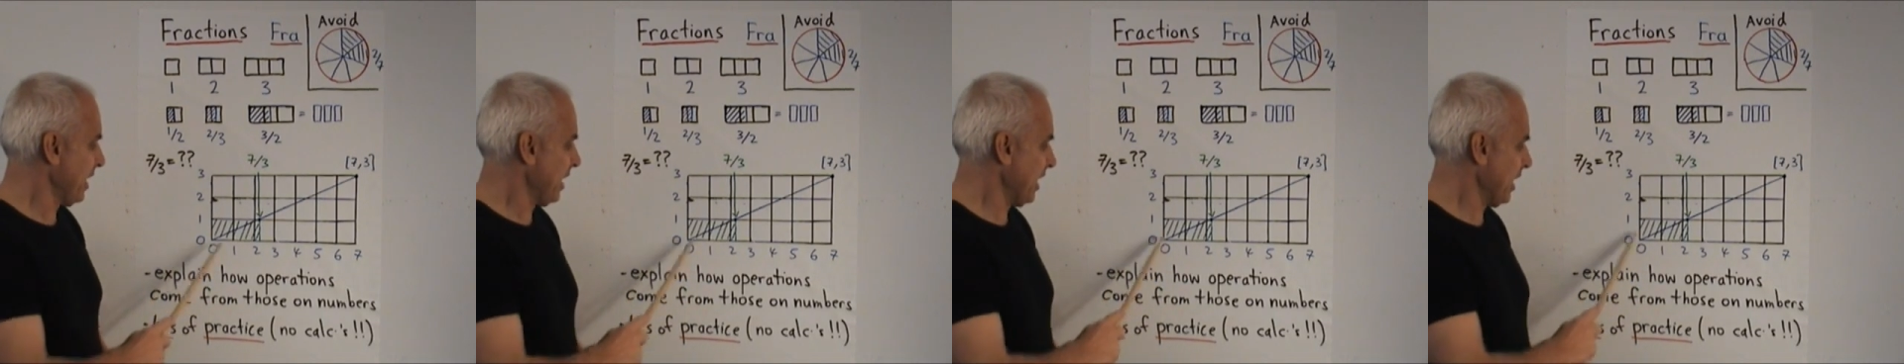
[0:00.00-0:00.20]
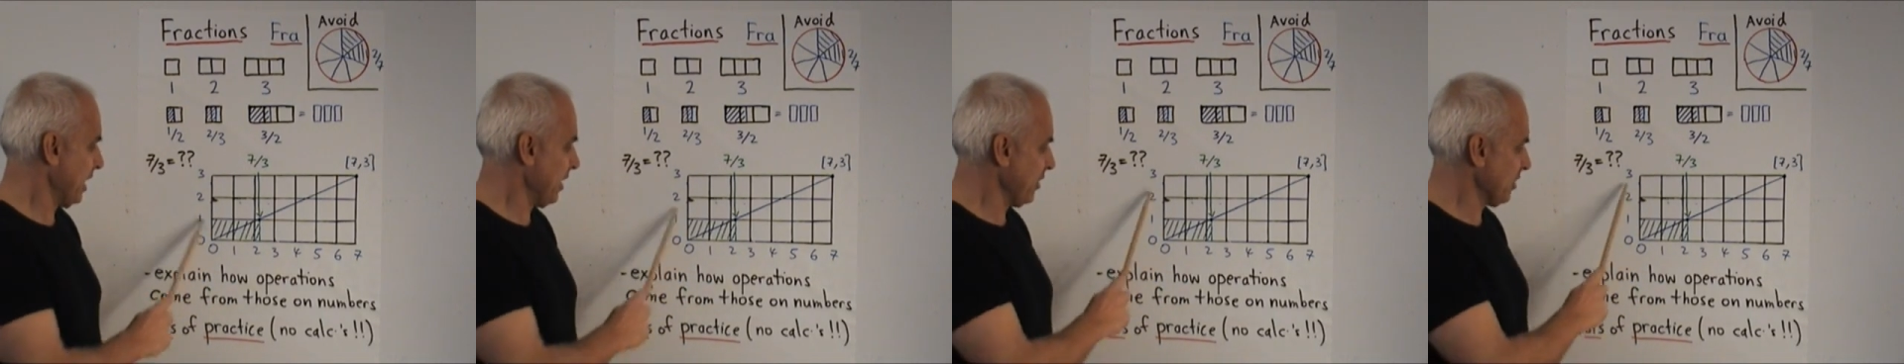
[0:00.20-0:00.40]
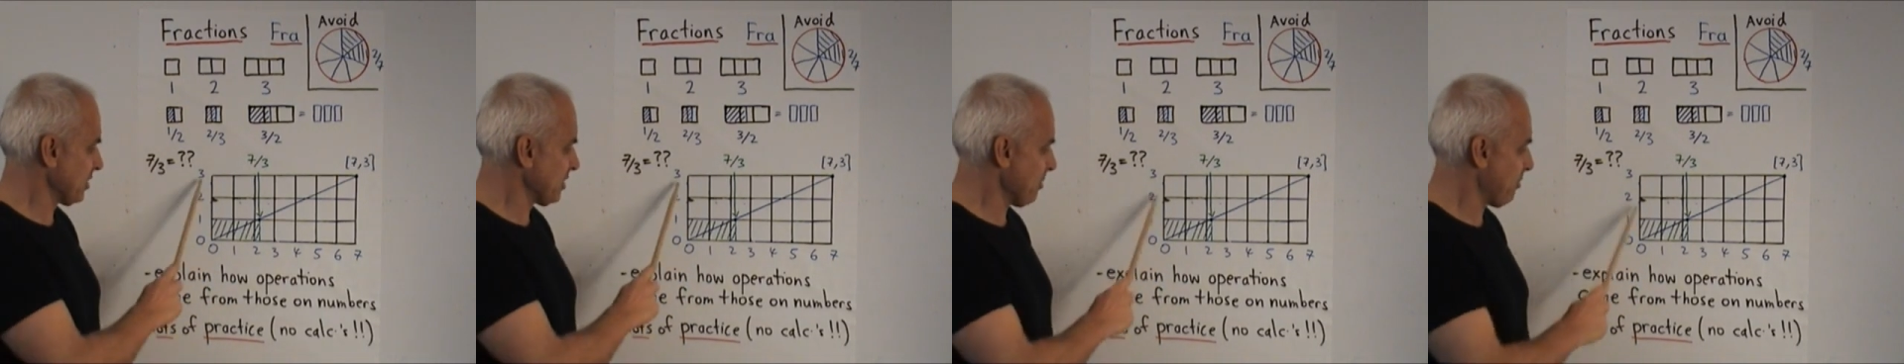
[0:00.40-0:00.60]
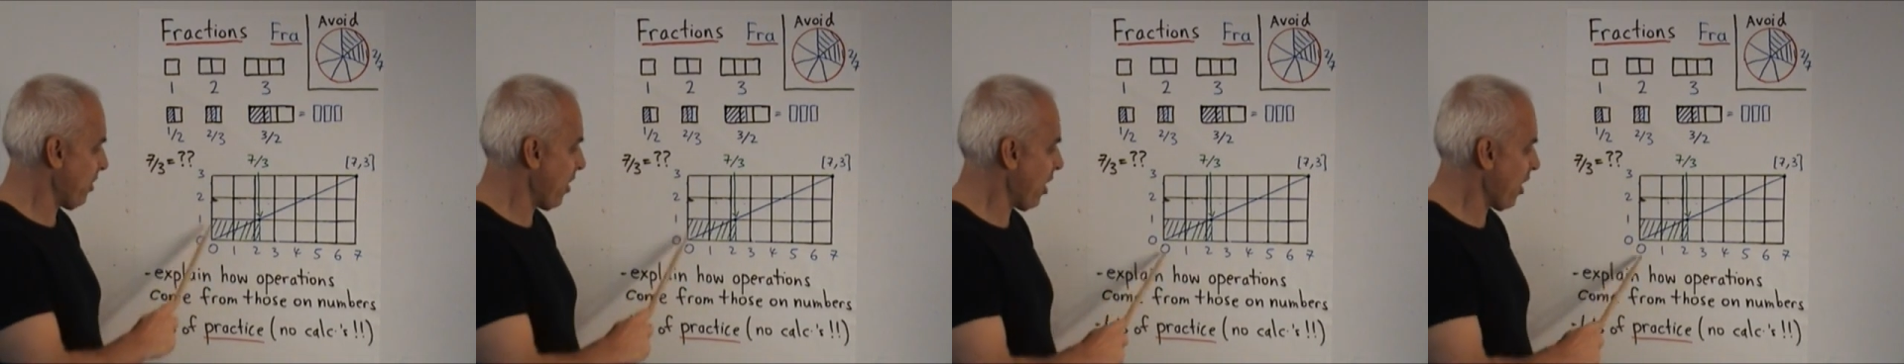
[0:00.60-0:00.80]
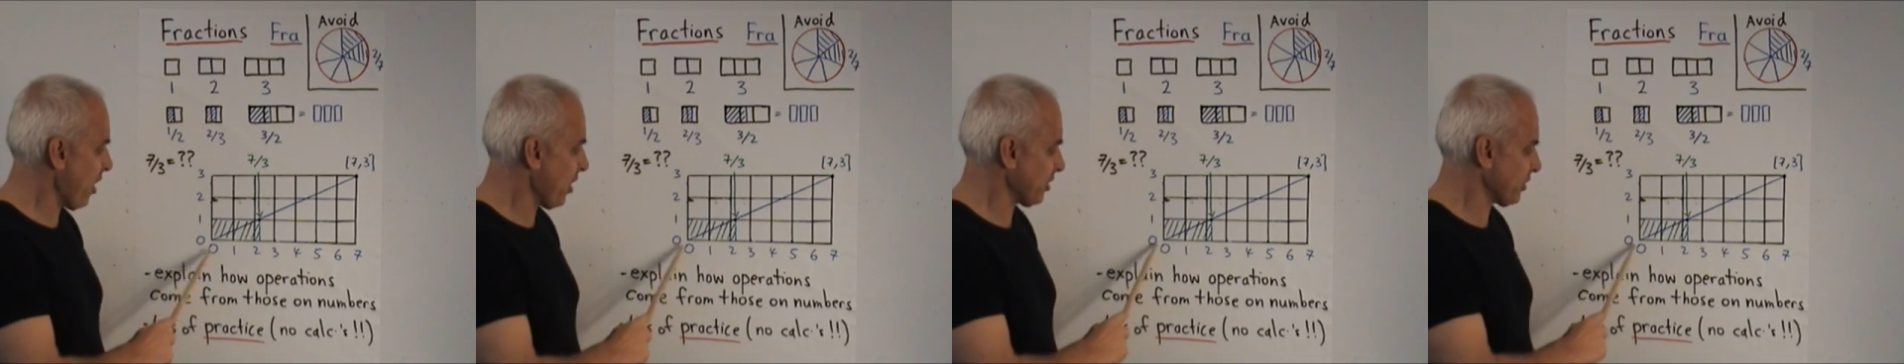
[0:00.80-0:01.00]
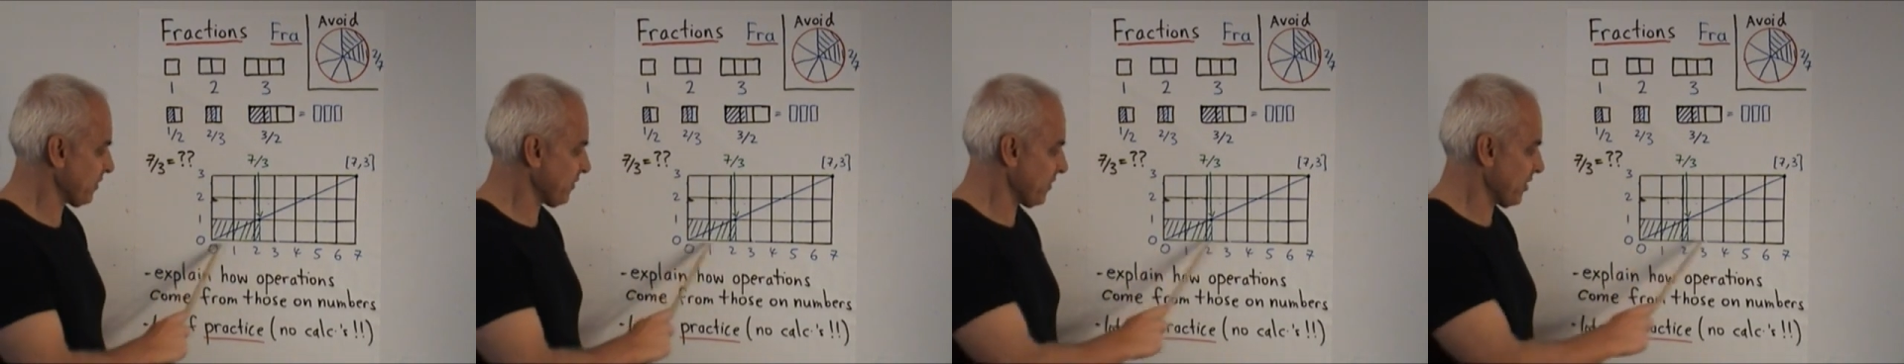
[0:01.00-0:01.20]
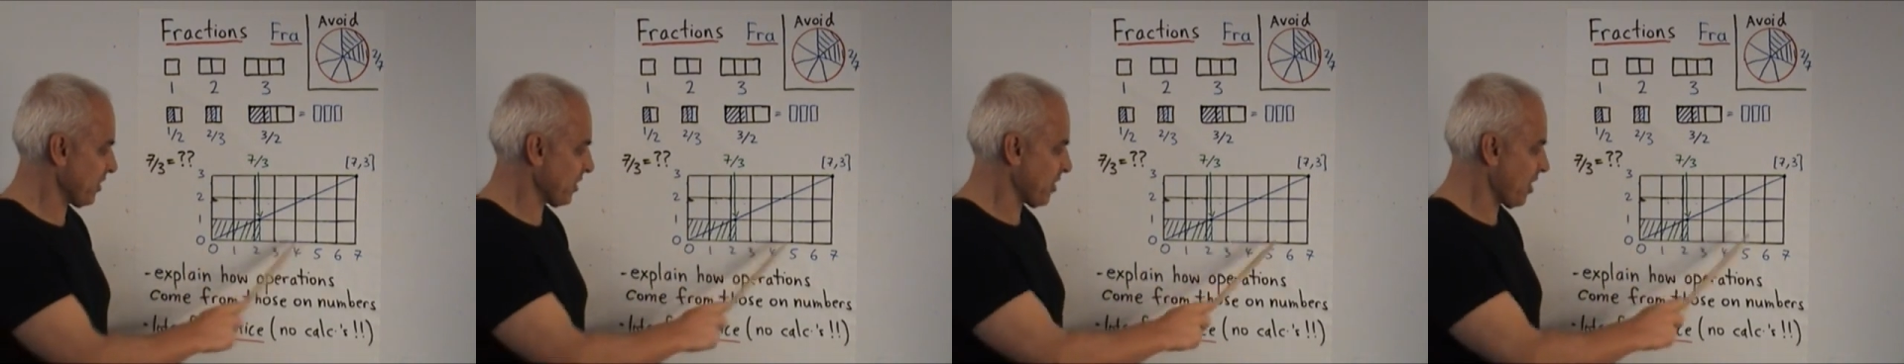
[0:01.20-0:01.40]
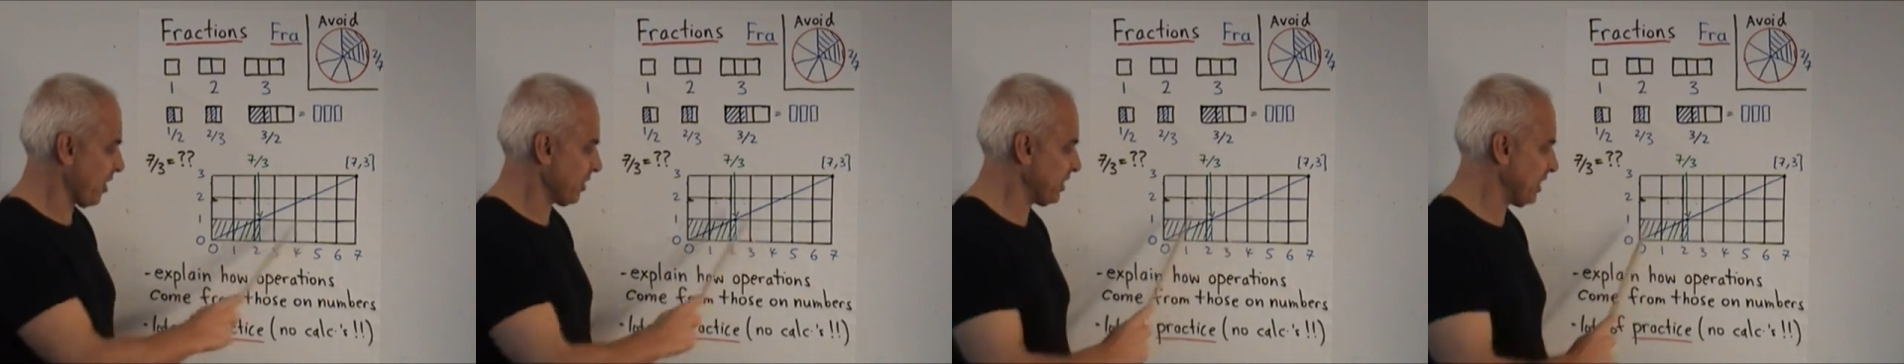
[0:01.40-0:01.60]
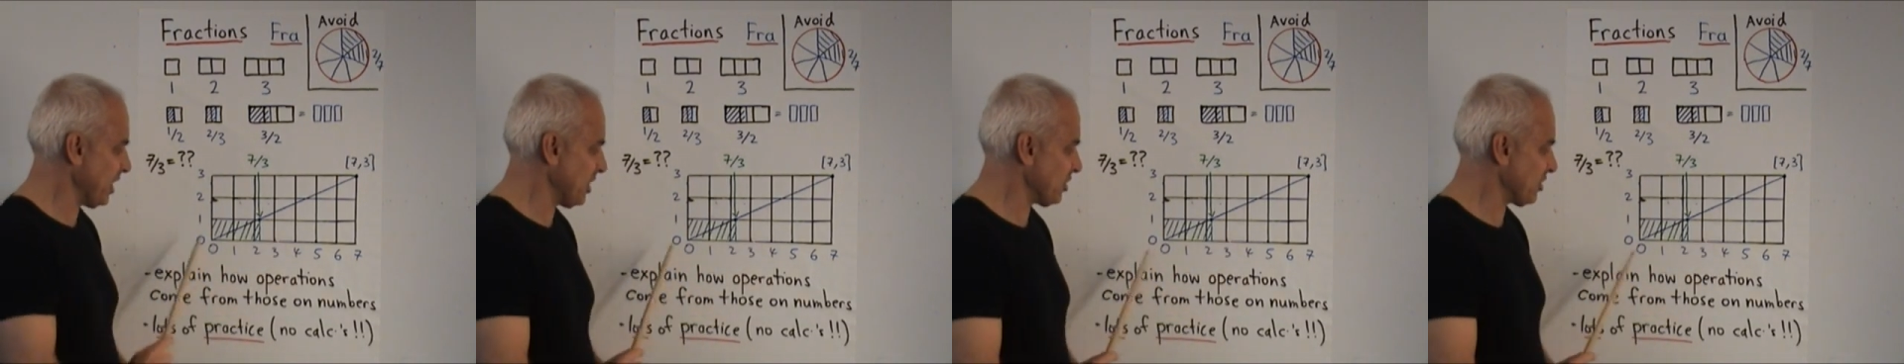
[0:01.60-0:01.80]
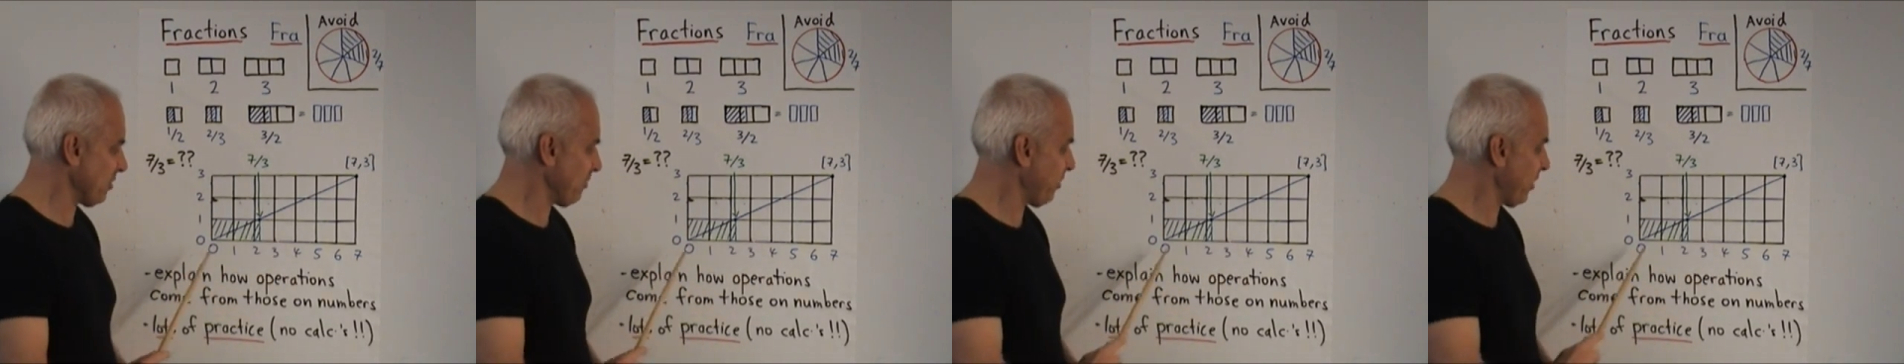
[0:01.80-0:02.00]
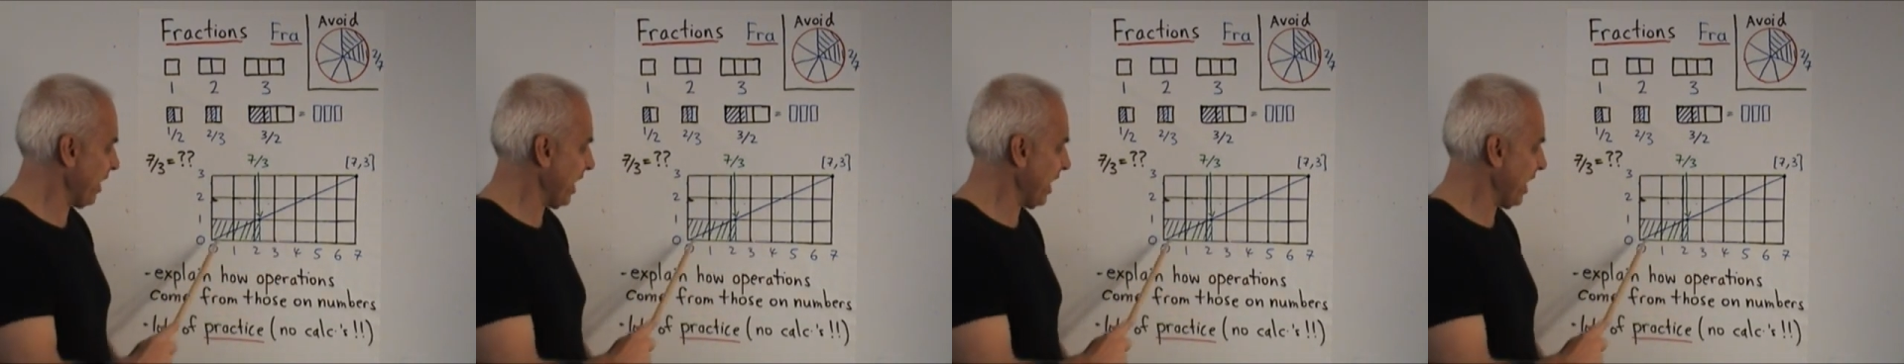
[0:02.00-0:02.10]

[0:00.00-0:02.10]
Here's part of the Cartesian